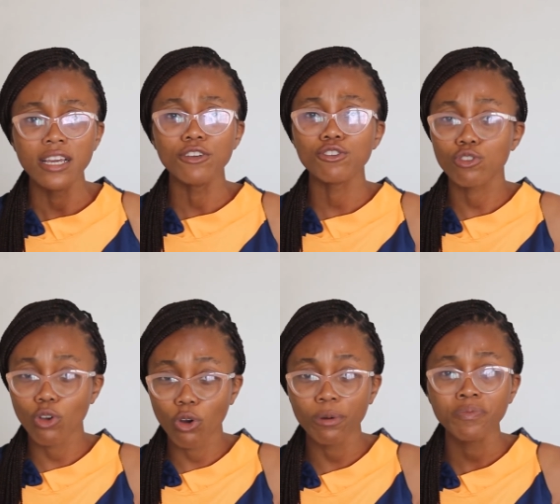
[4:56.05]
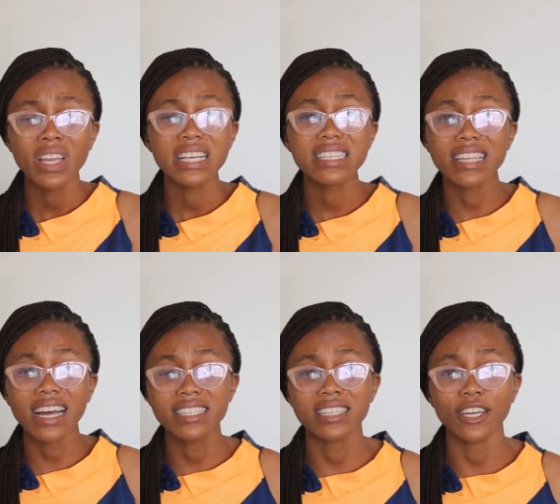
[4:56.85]
So
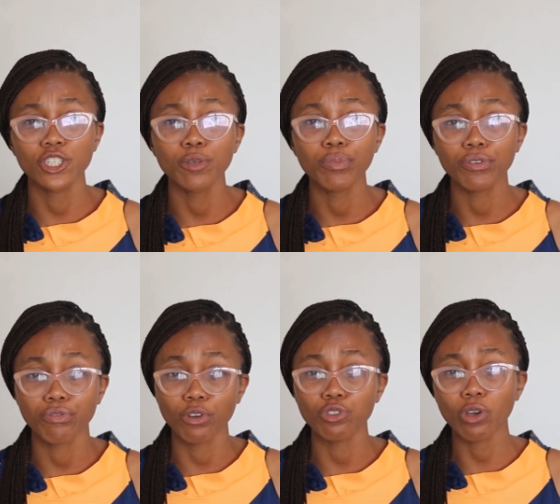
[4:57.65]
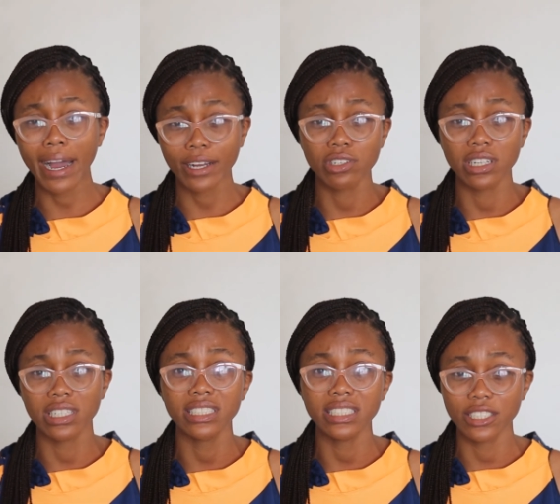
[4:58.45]
start searching before you
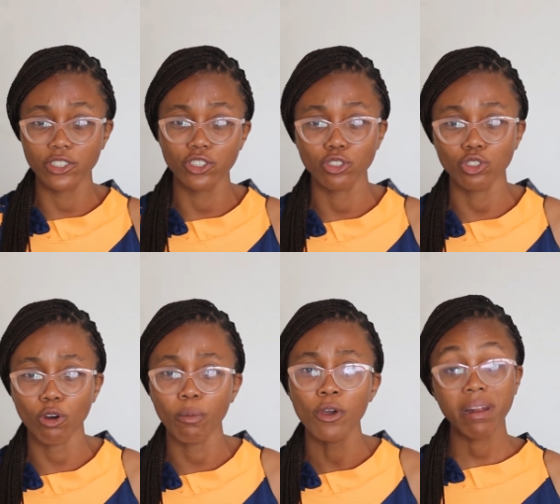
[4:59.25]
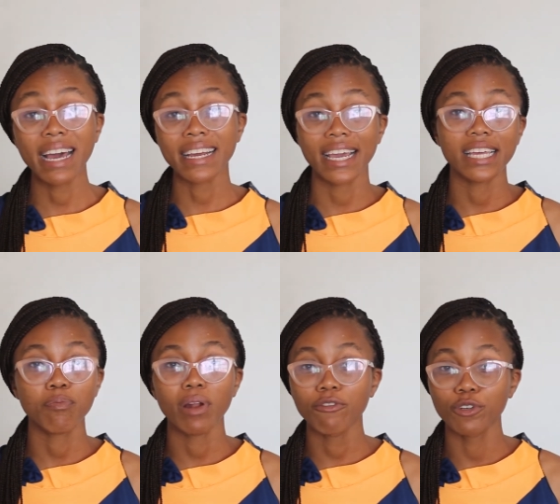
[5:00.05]
actually need the job. Plan
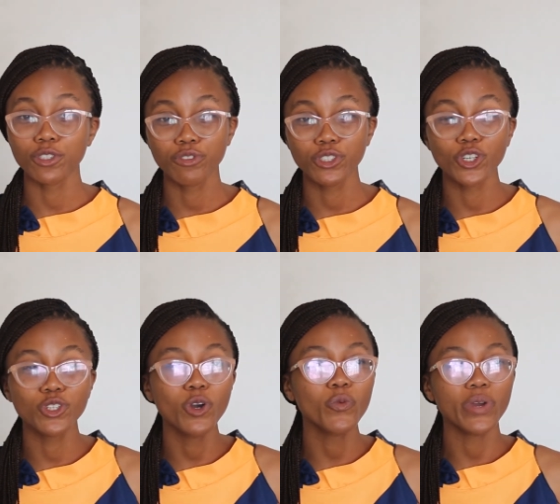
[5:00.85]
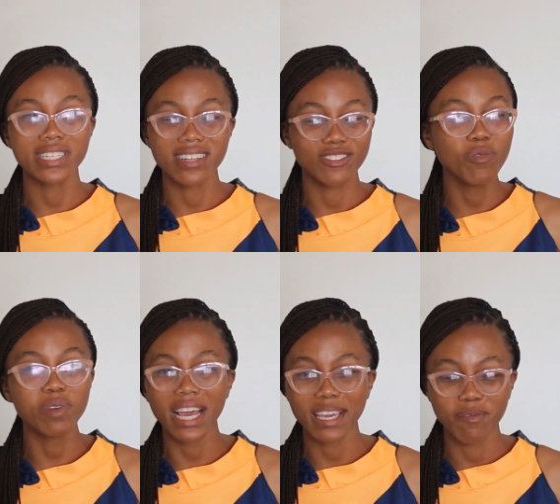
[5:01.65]
ahead, plan for the future. Don't wait, don't
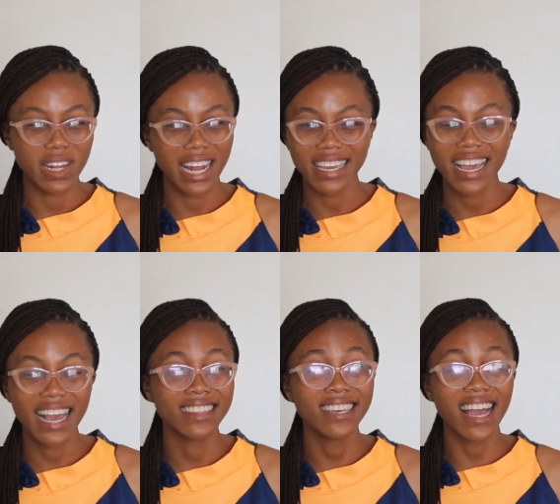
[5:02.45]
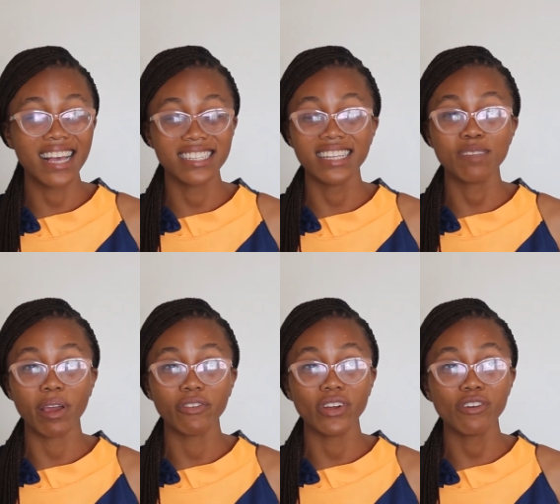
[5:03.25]
be like me. Like, I think I sent
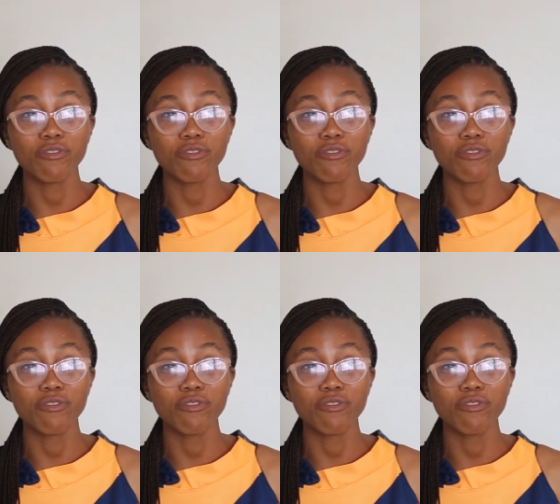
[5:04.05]
my very